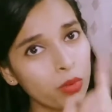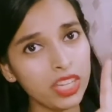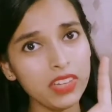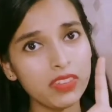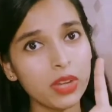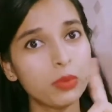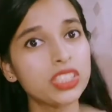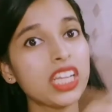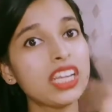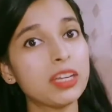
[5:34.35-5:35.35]
only one
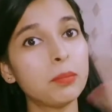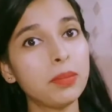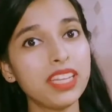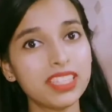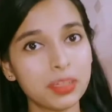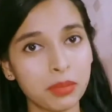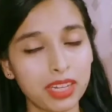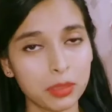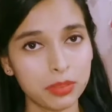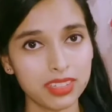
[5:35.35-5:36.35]
which I repeated
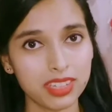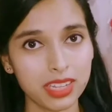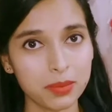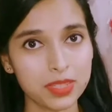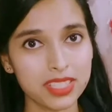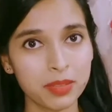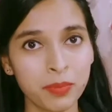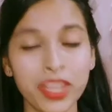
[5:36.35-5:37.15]
multiple times.